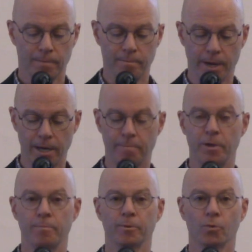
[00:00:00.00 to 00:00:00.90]
Many
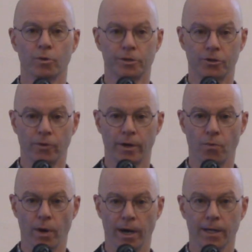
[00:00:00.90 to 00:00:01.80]
people were
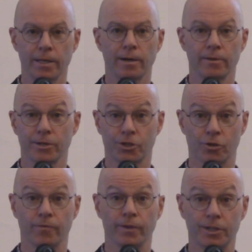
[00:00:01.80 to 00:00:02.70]
doing well, and on the
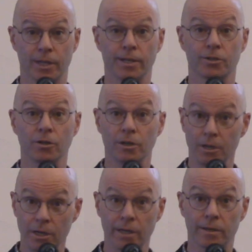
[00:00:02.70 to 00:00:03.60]
surface, things looked
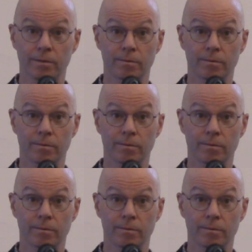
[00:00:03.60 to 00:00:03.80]
good.